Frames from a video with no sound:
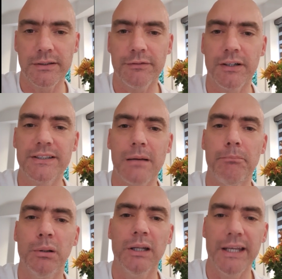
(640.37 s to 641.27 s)
for
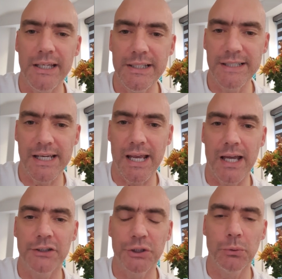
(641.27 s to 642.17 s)
example, Easy
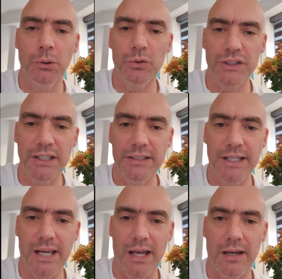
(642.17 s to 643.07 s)
Care, Dulux Easy
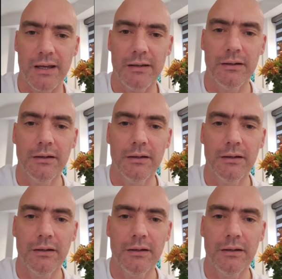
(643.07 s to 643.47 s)
Care,